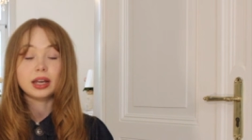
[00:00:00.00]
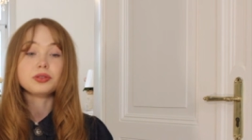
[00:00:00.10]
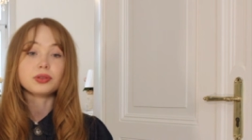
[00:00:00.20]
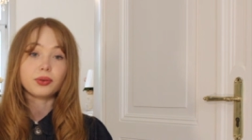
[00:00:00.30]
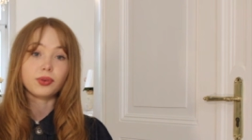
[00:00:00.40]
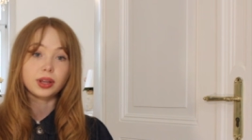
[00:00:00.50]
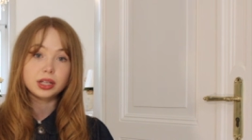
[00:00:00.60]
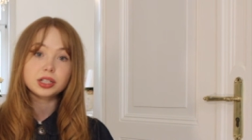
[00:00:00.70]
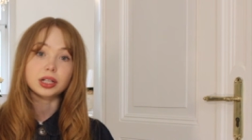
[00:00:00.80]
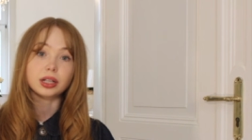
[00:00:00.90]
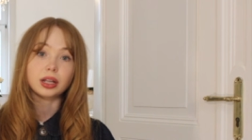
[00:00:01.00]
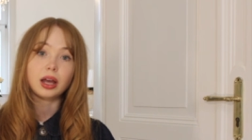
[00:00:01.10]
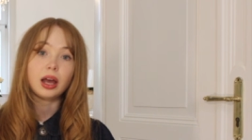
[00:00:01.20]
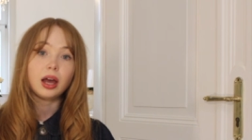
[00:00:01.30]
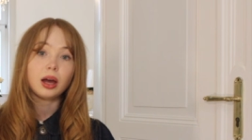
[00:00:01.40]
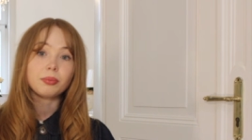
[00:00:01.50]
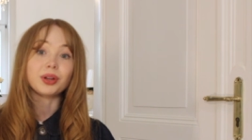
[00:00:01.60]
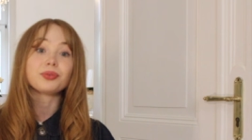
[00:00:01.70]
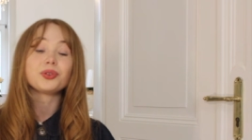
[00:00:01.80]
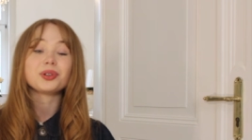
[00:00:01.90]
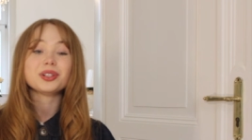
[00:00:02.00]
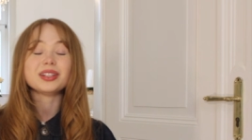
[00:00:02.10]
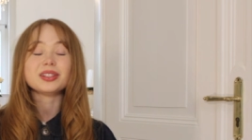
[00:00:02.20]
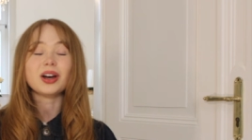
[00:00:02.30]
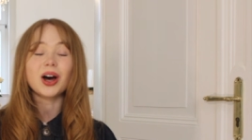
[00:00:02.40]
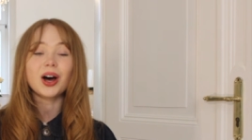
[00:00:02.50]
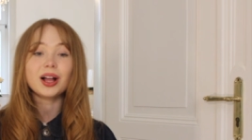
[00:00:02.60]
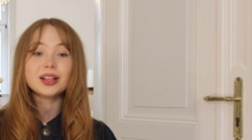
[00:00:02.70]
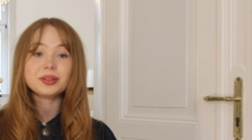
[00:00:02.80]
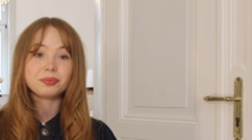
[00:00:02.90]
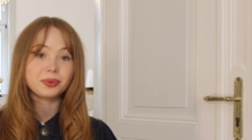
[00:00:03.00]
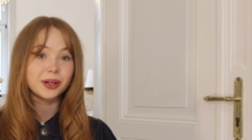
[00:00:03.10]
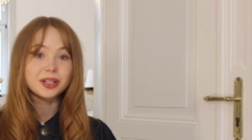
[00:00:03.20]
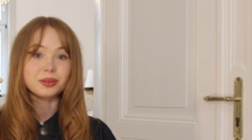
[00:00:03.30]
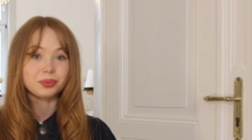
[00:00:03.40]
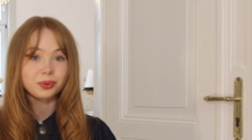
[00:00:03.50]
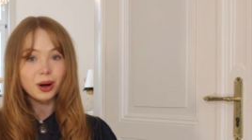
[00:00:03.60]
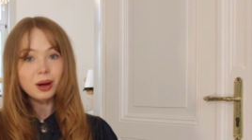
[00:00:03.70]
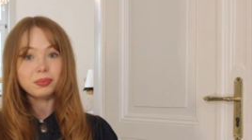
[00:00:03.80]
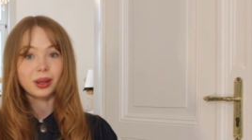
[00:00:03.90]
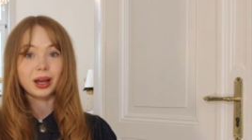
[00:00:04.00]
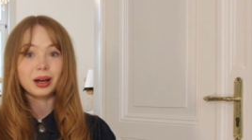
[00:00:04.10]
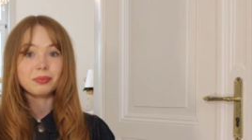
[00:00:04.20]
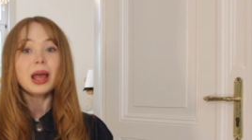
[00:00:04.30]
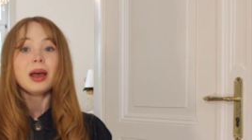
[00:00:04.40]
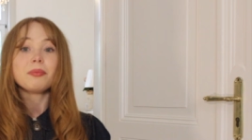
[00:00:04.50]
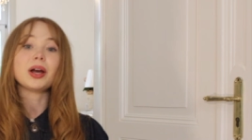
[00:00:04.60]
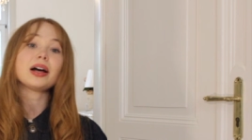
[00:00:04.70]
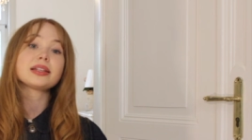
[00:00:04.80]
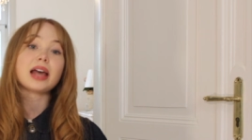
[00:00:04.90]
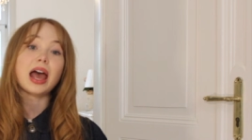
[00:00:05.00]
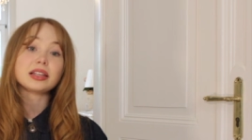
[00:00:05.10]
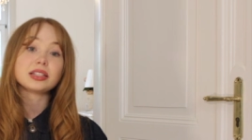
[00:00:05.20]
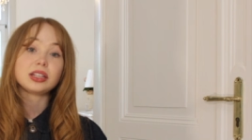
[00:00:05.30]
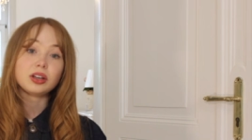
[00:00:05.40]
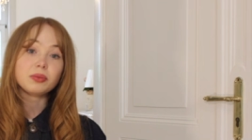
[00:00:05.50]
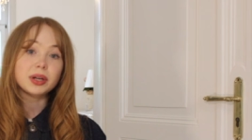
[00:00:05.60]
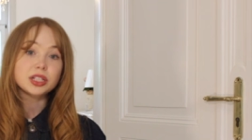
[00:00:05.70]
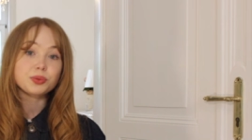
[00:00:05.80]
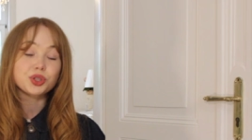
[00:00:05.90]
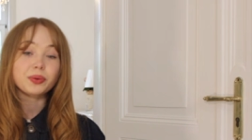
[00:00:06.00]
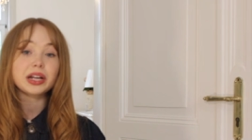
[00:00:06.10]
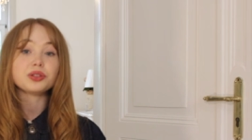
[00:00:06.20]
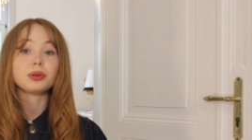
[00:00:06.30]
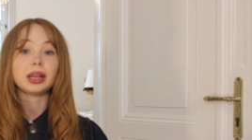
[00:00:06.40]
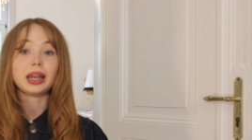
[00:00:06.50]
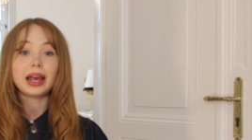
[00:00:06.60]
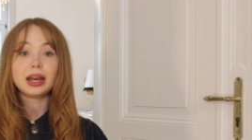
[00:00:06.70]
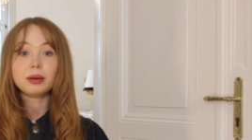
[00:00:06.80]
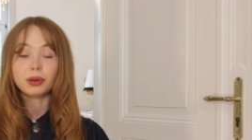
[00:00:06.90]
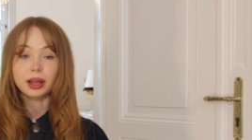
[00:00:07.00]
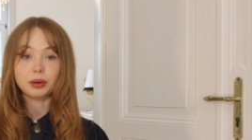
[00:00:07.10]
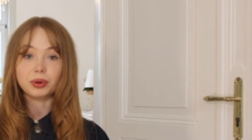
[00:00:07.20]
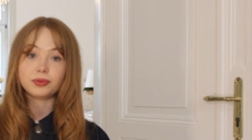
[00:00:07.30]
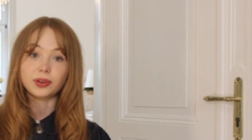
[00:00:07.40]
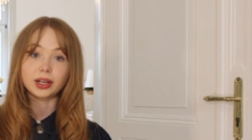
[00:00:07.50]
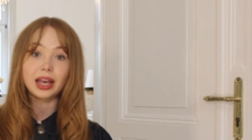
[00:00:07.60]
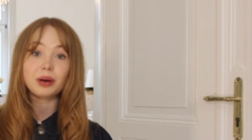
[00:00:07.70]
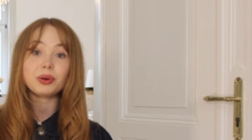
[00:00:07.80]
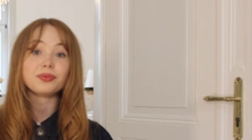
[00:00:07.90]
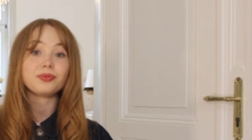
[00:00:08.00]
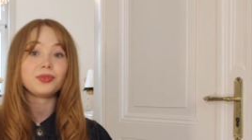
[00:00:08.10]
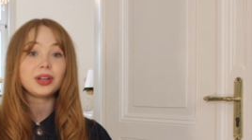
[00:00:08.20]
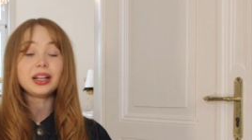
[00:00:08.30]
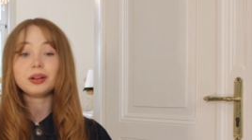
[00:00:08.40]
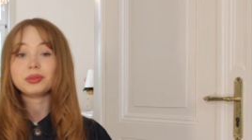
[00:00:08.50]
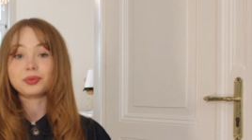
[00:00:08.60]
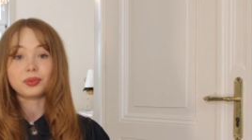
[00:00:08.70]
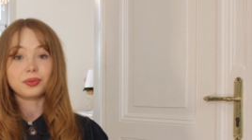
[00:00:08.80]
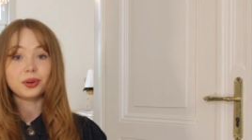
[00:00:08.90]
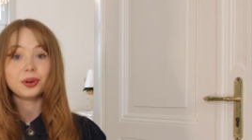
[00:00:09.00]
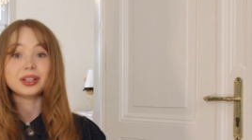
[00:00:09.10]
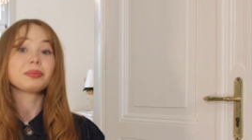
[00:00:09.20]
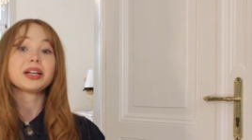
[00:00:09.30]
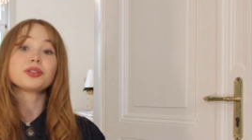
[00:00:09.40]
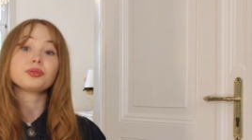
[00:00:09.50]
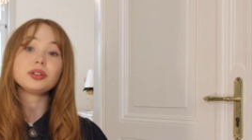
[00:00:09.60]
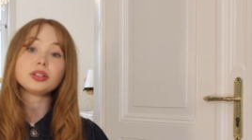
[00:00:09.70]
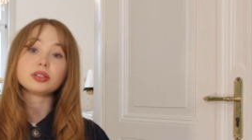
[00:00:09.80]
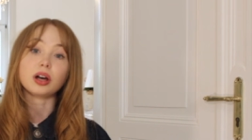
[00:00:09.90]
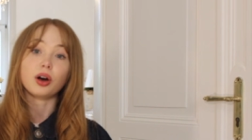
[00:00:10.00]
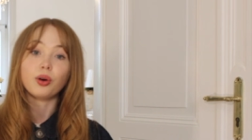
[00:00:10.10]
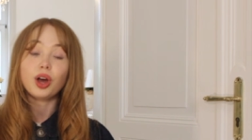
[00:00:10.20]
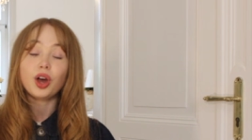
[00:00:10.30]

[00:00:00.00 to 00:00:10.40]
into definition. But of course, this also brings a problem, because as humans, we try to label everything, every feeling with word, and by doing so,